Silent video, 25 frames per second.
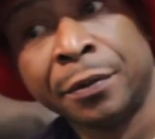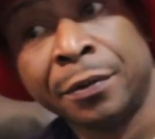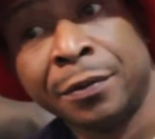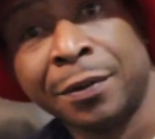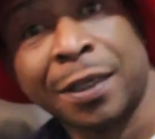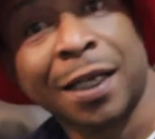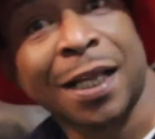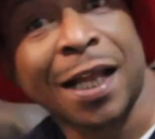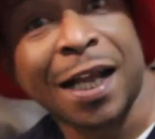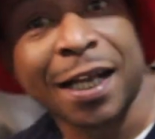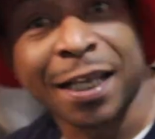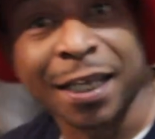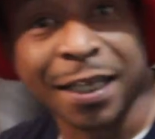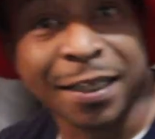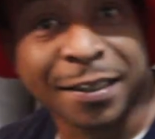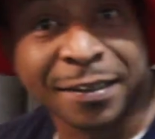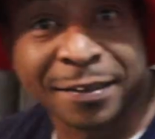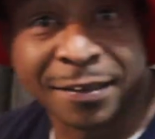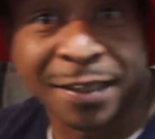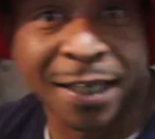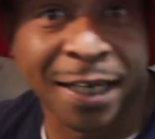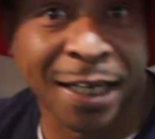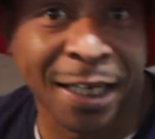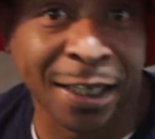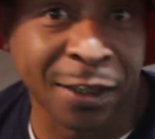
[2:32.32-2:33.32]
that I can't
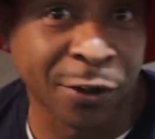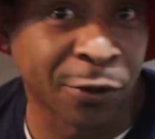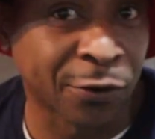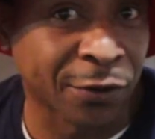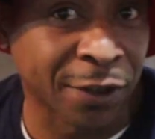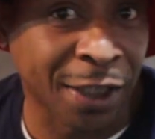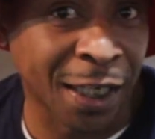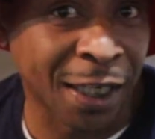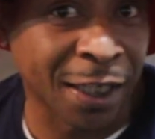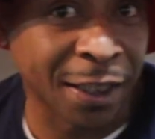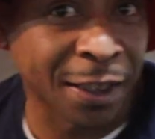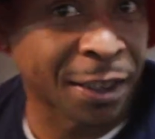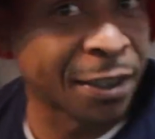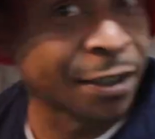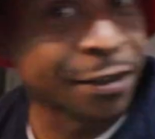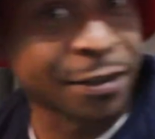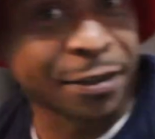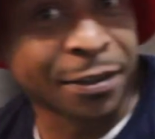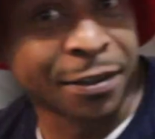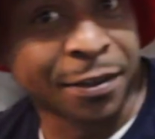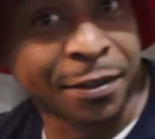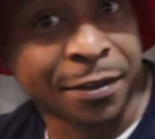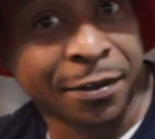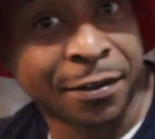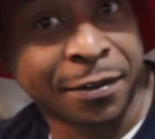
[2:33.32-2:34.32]
stand on like that.
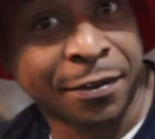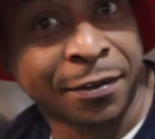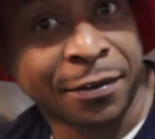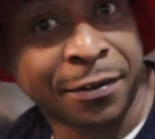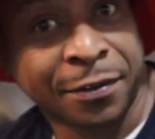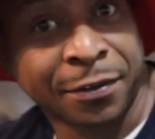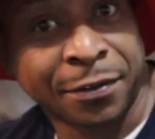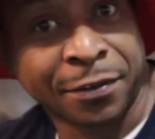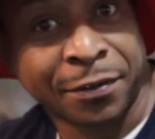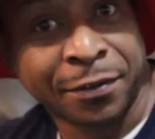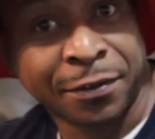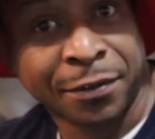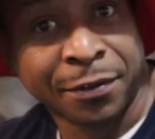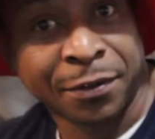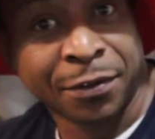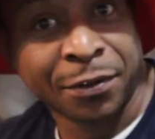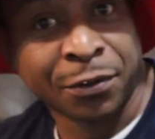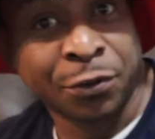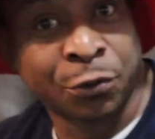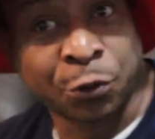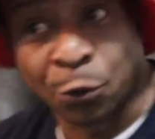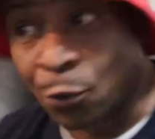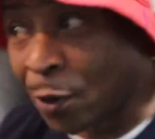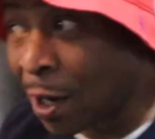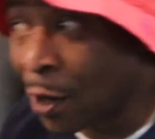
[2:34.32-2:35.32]

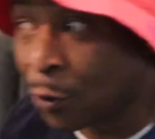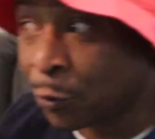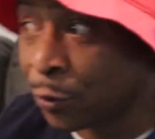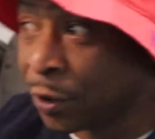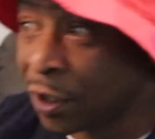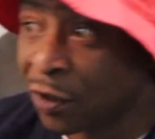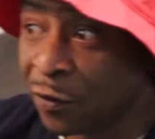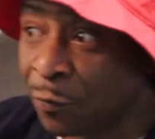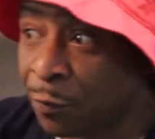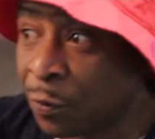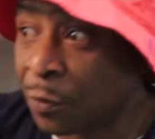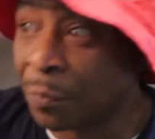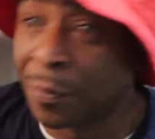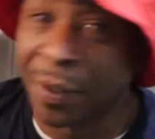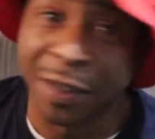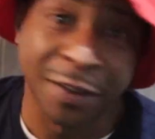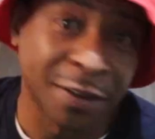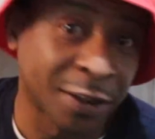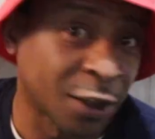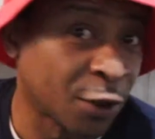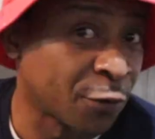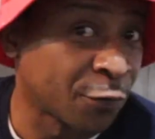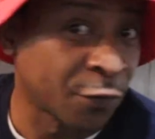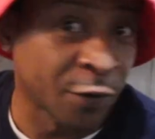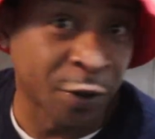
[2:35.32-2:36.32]
So I would never put
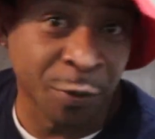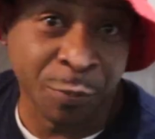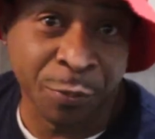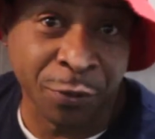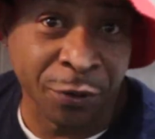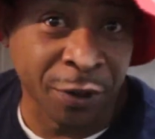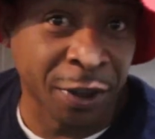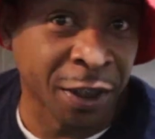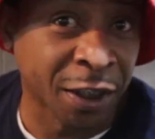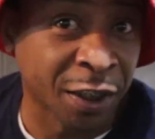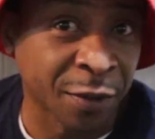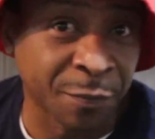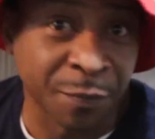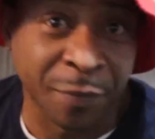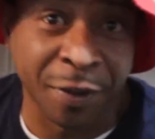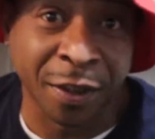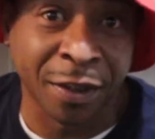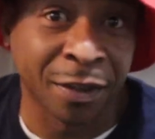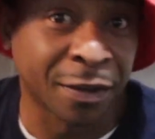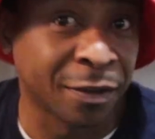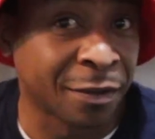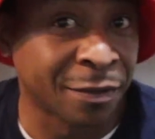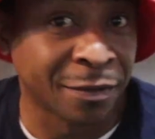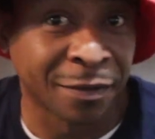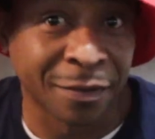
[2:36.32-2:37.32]
myself in a predicament.
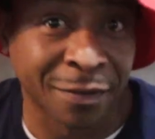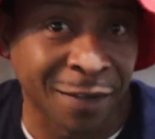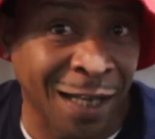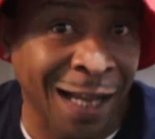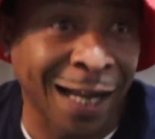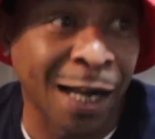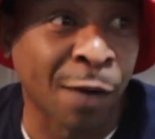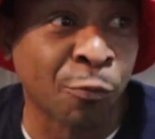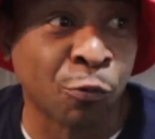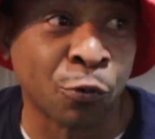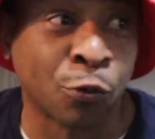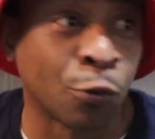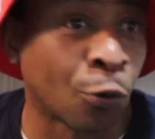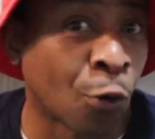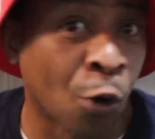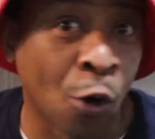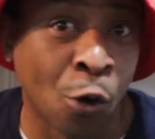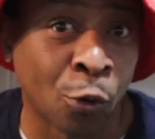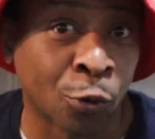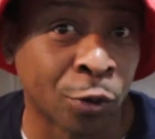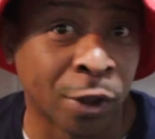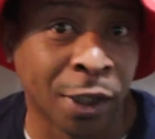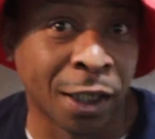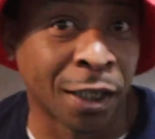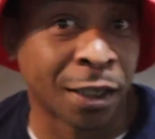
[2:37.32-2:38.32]
Like I'm
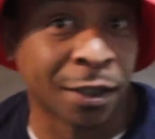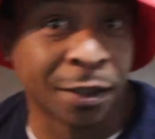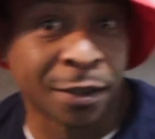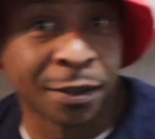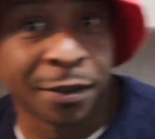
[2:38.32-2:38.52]
grown now.